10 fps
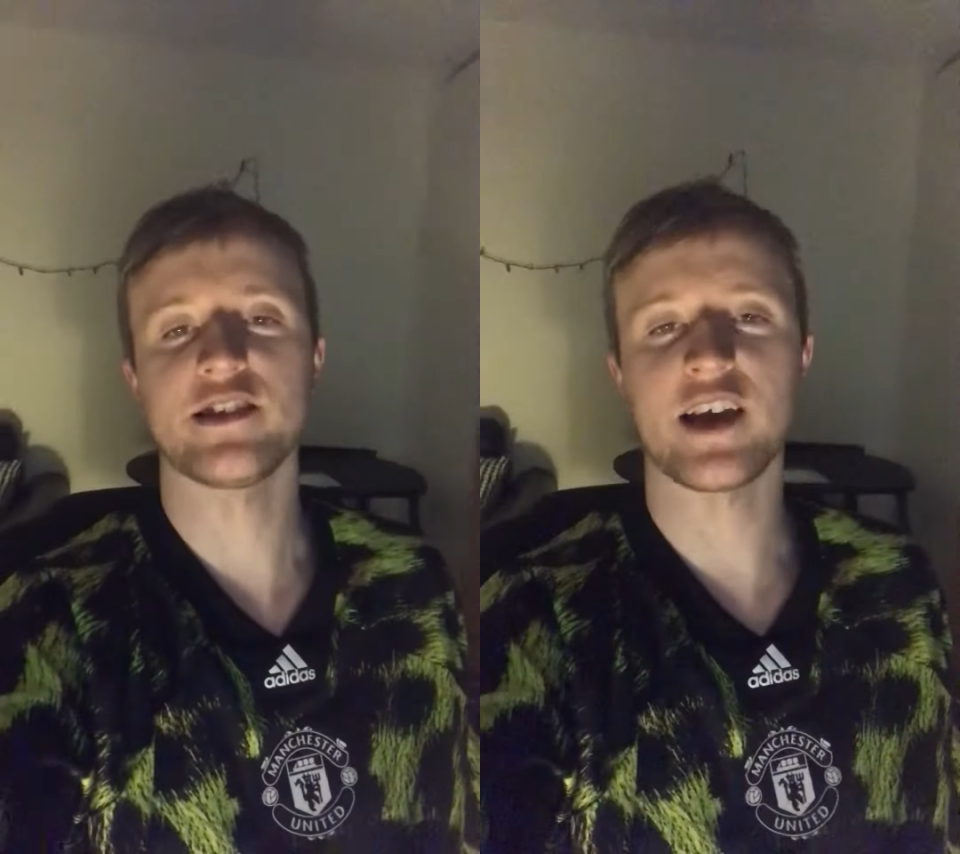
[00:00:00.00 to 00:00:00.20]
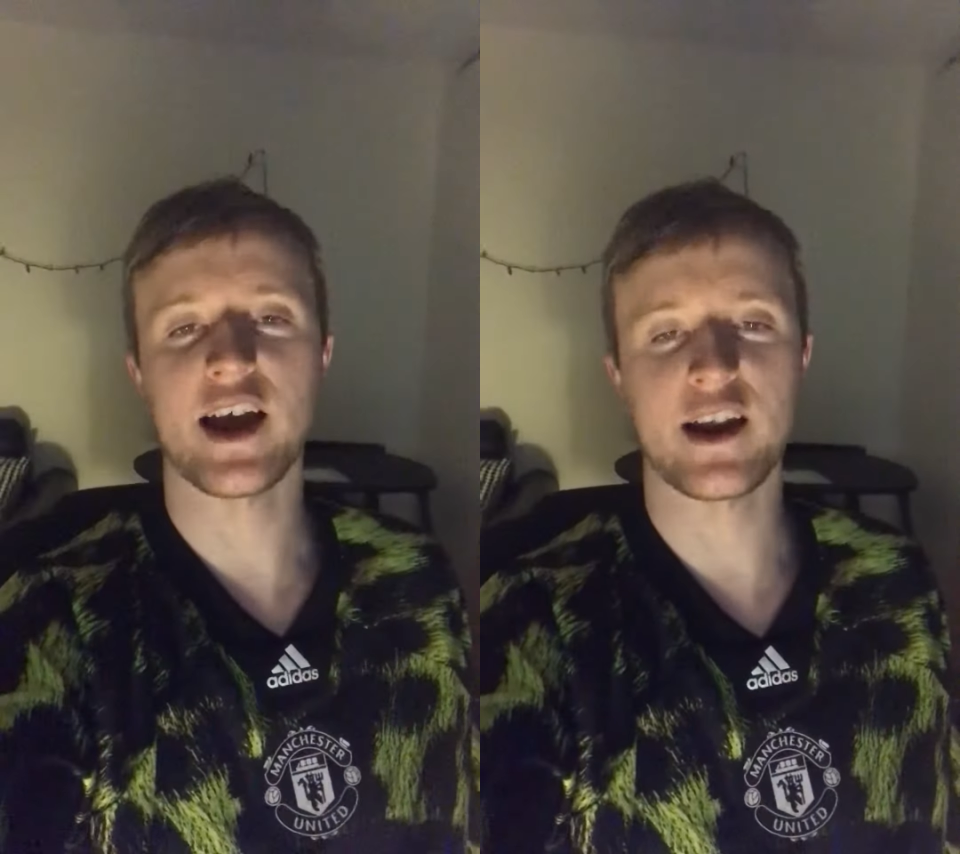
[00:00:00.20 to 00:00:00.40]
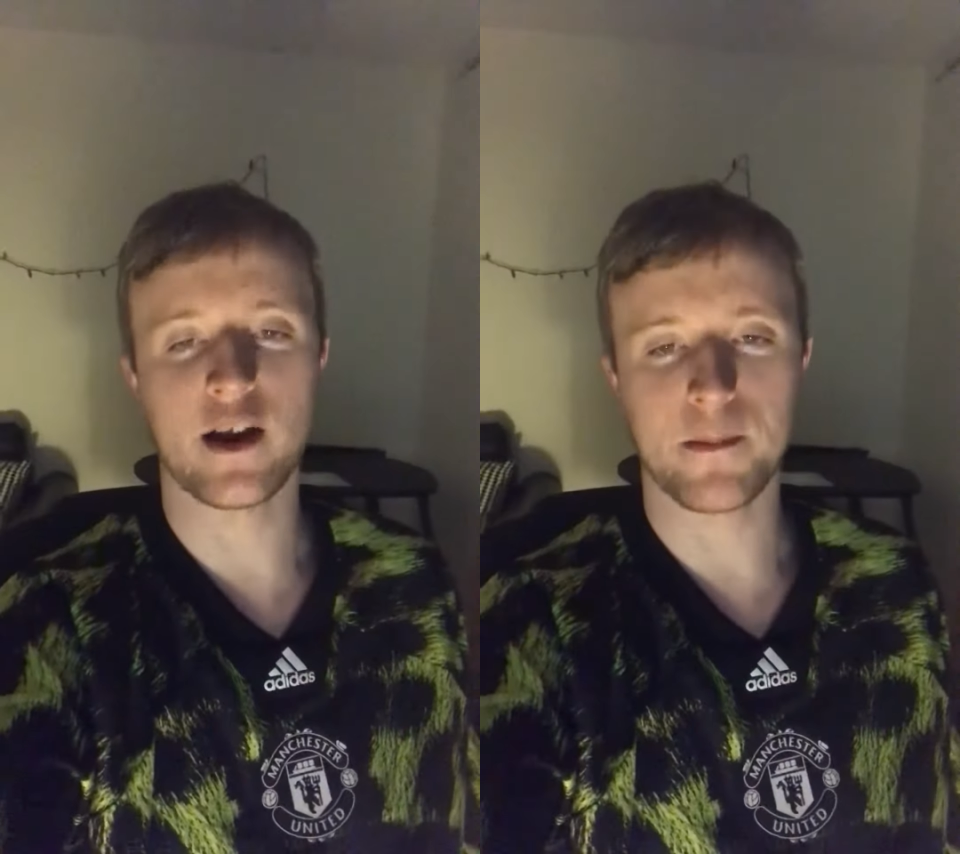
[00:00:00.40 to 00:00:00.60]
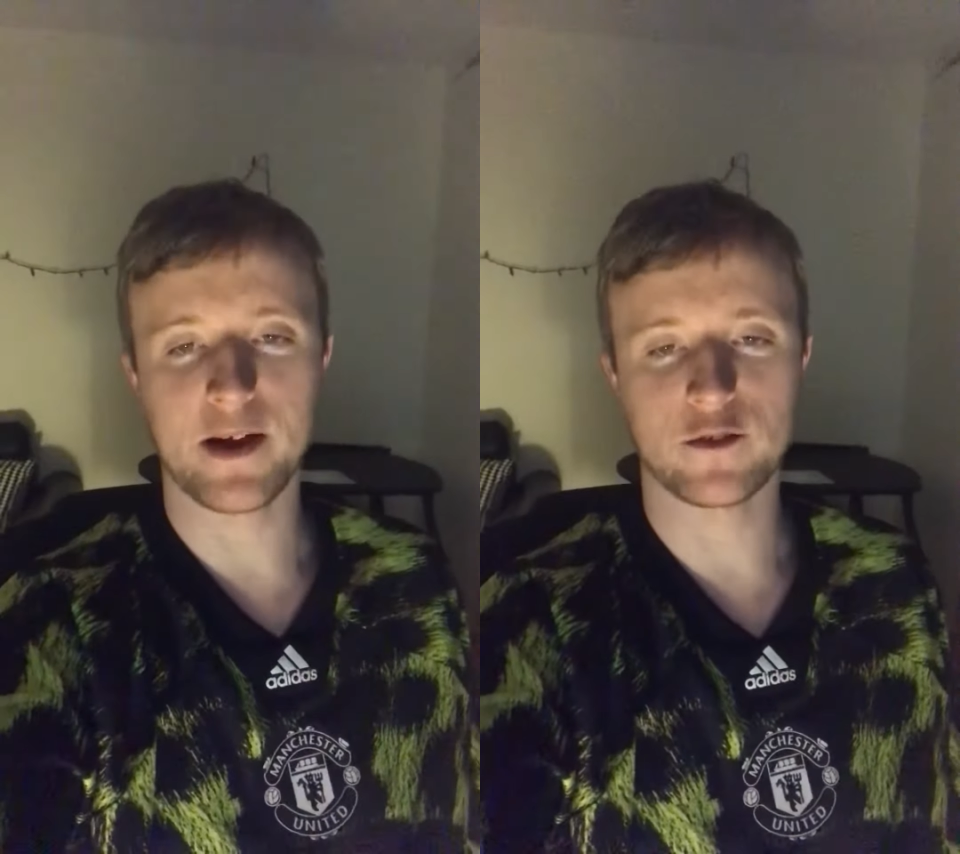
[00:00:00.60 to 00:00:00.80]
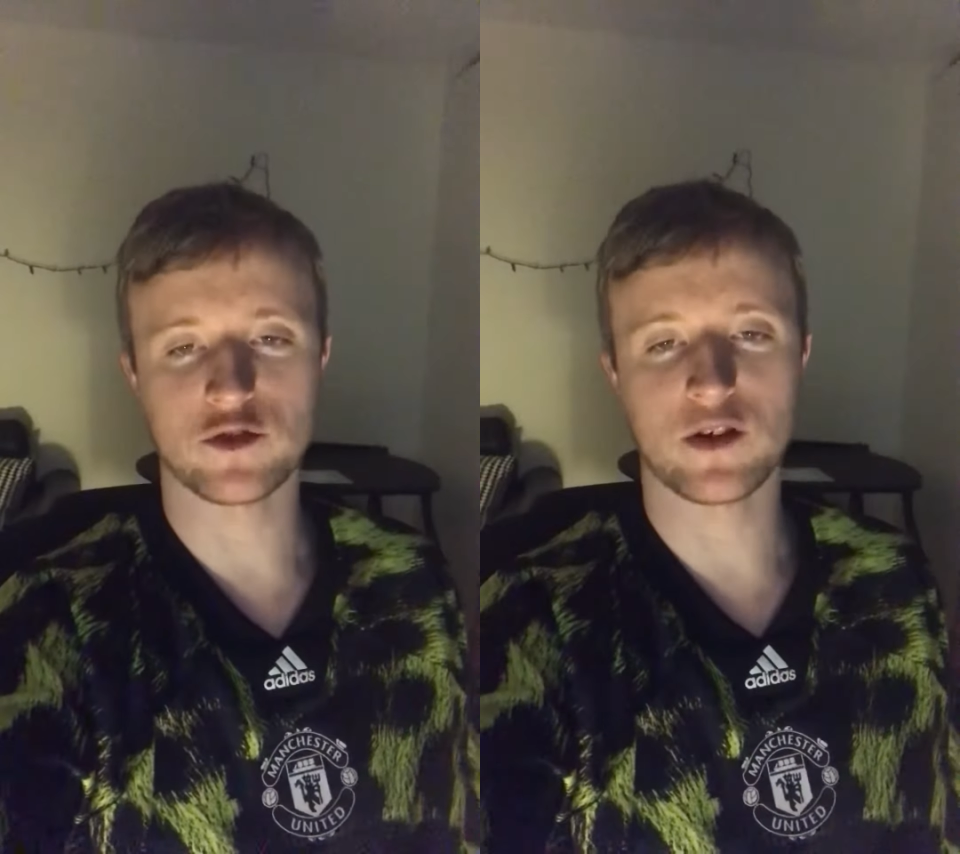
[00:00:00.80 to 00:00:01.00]
Then
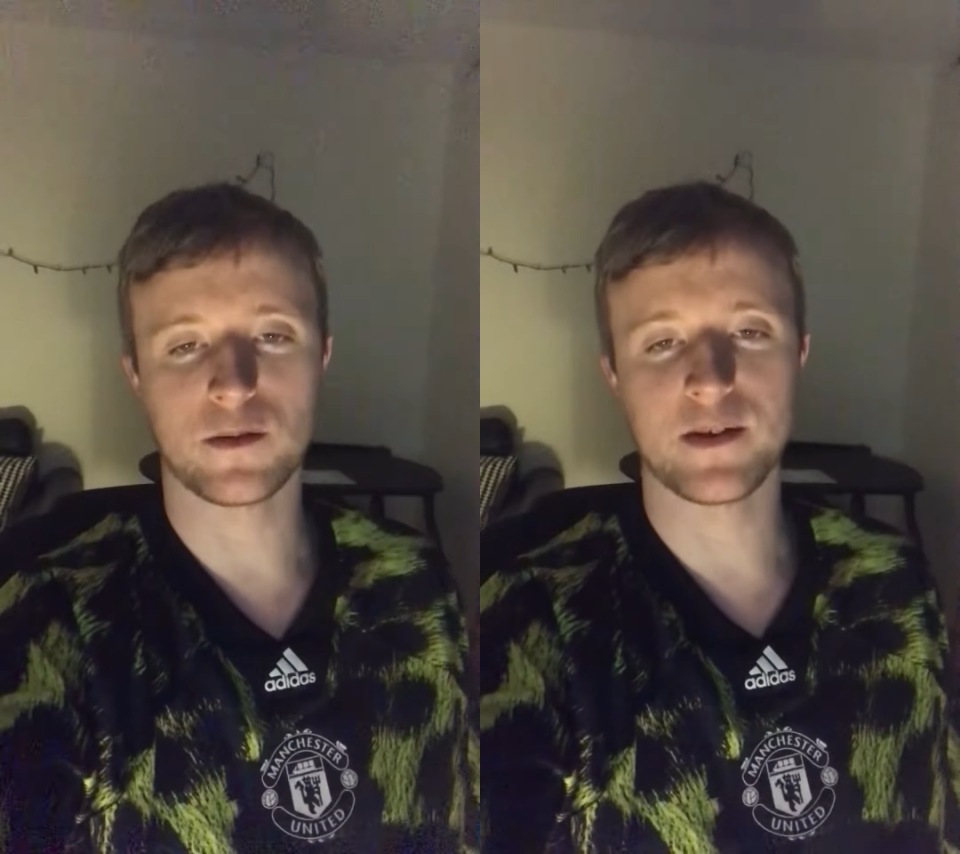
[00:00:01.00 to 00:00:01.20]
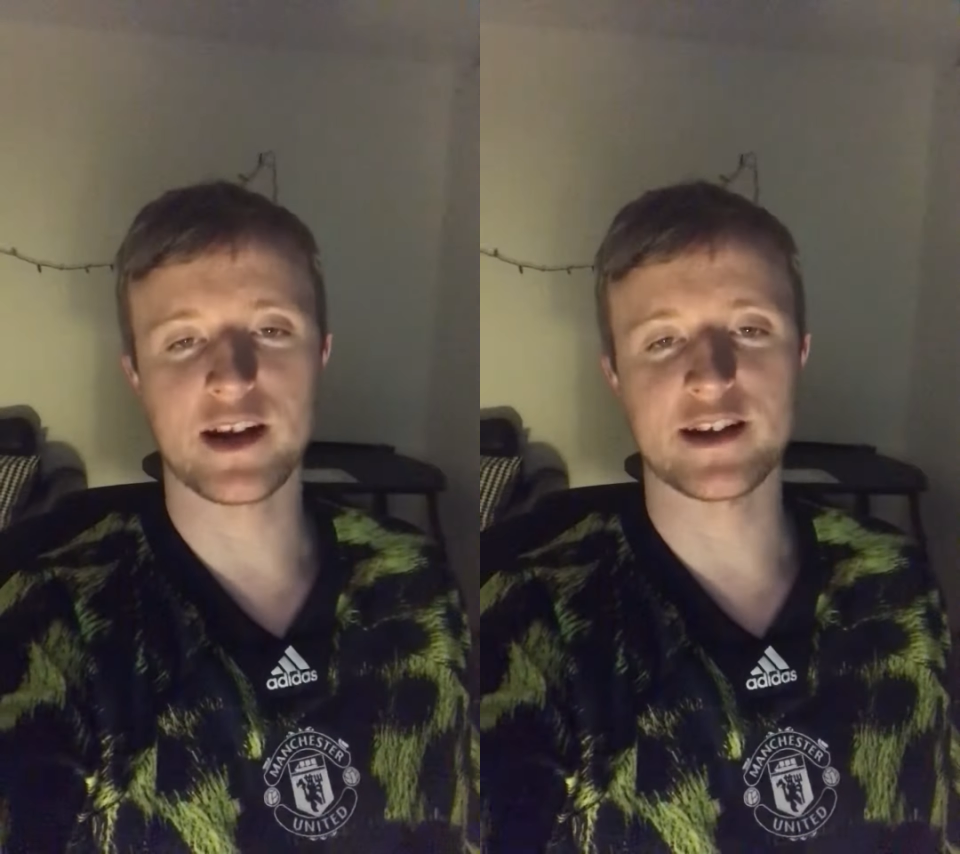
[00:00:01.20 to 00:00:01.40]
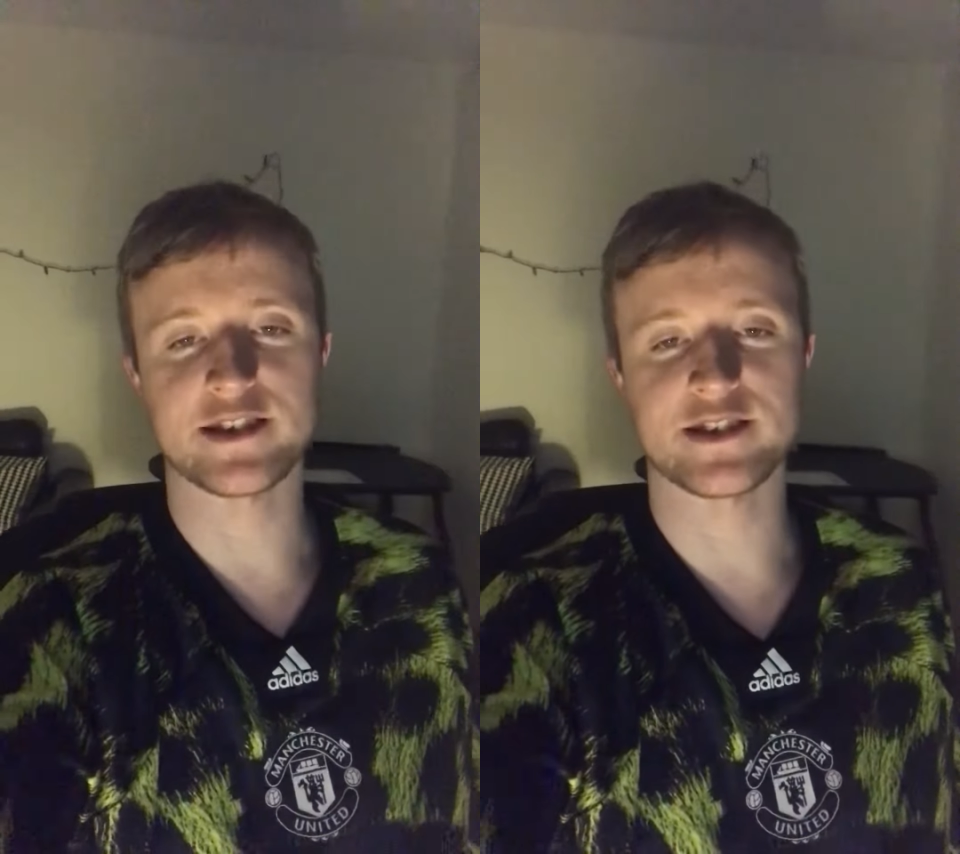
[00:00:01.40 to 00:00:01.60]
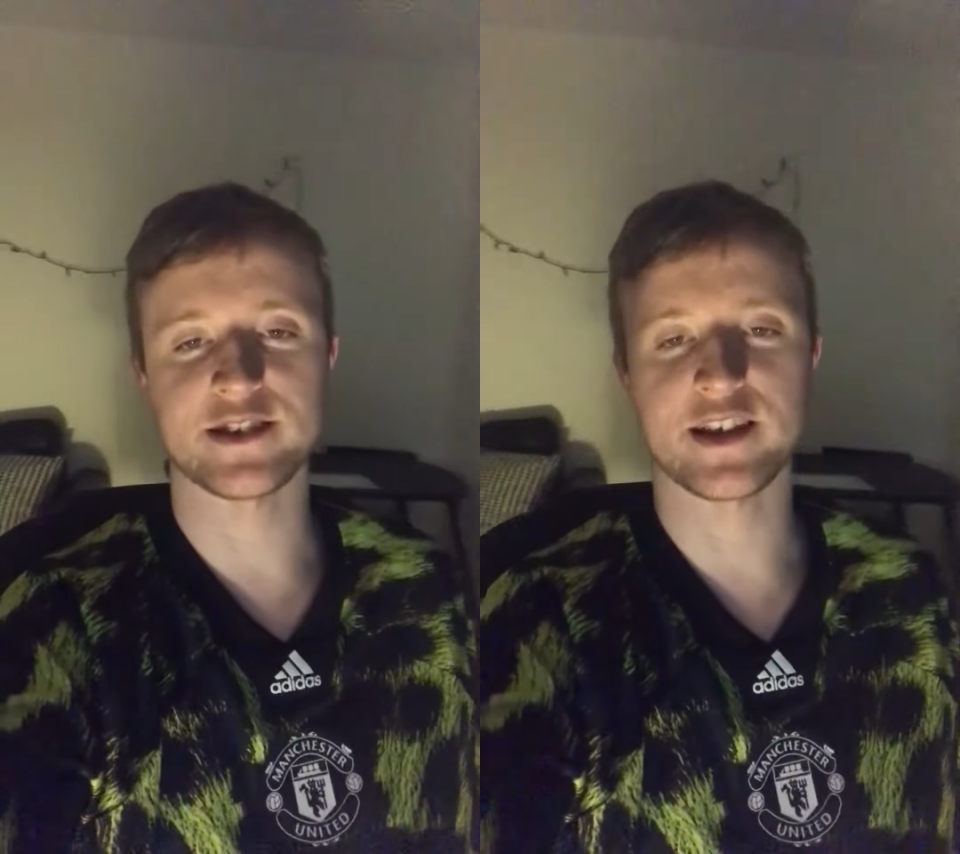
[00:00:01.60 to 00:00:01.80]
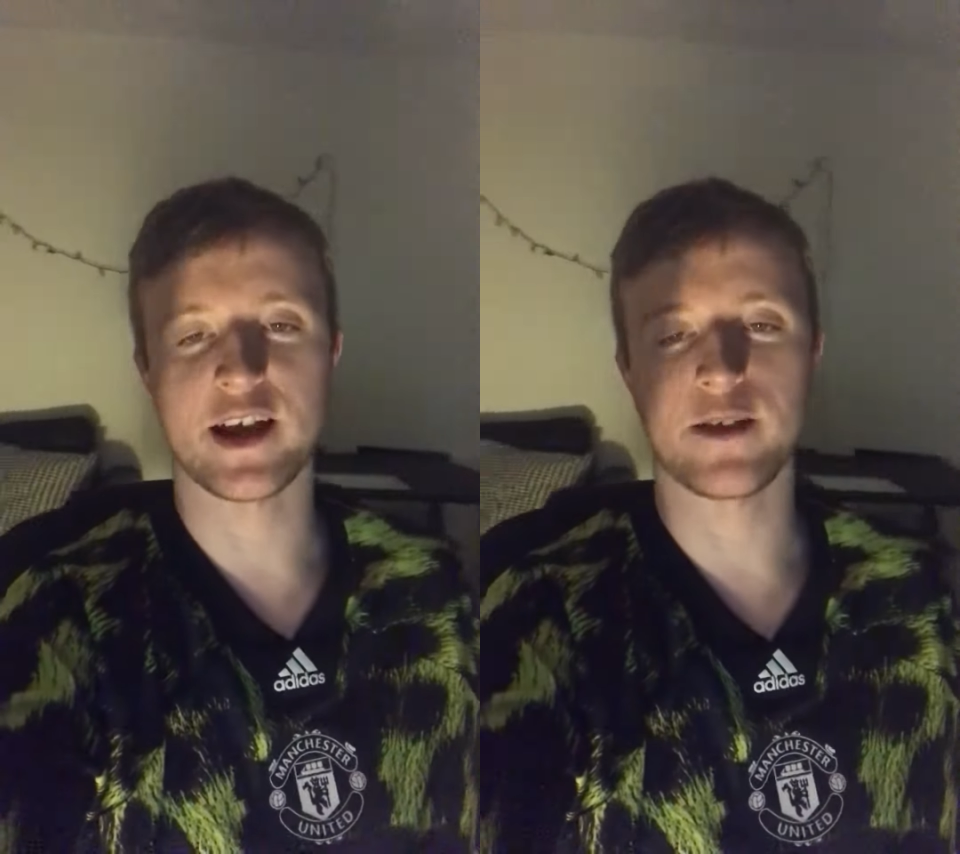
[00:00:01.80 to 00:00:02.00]
about 12 minutes
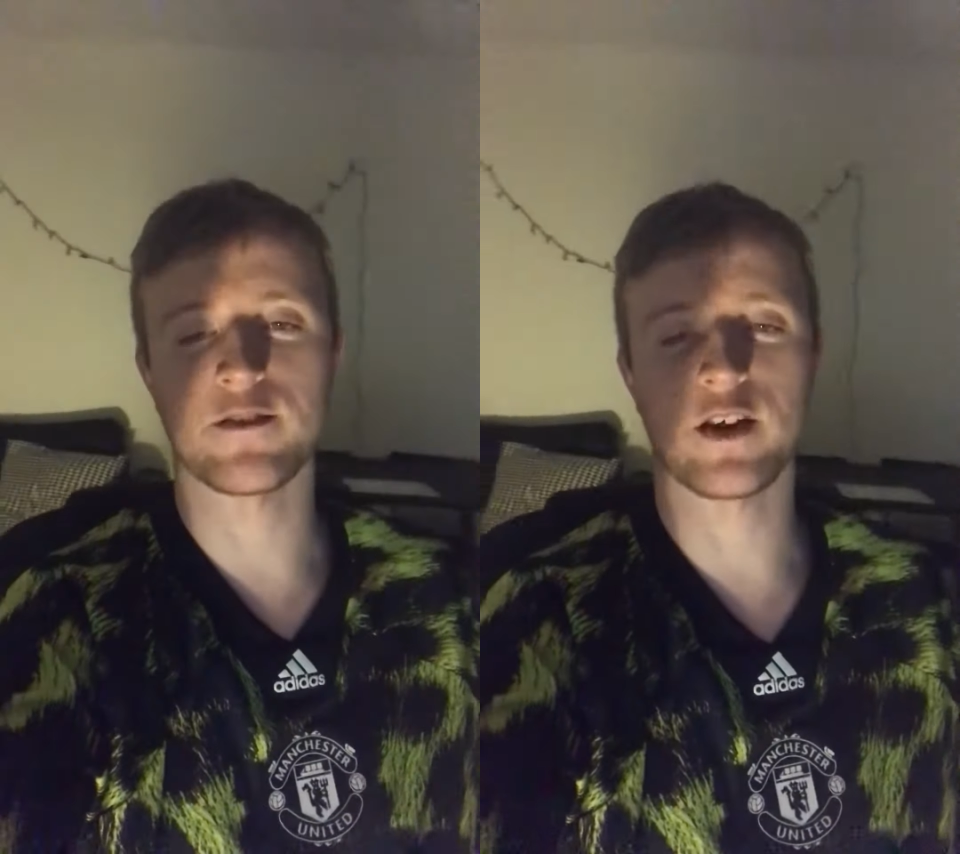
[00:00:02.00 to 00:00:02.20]
into the game,